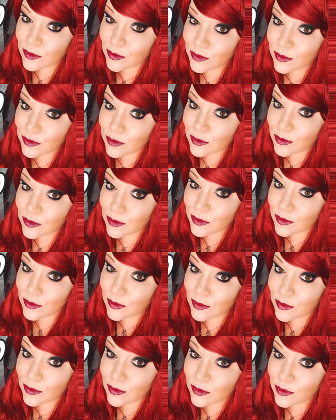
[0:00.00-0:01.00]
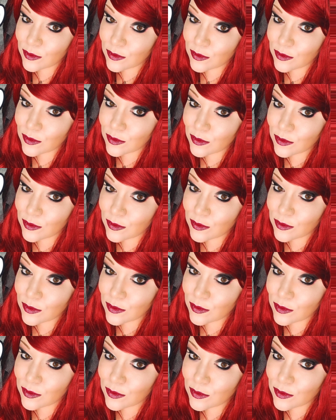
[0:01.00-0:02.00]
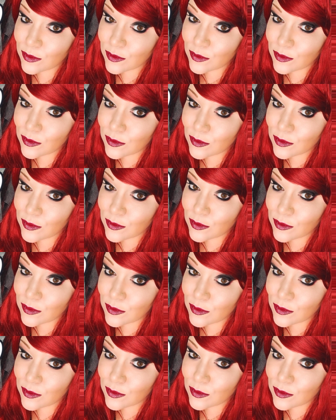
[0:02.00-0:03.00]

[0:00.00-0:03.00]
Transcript: then a hand let go. He staggered.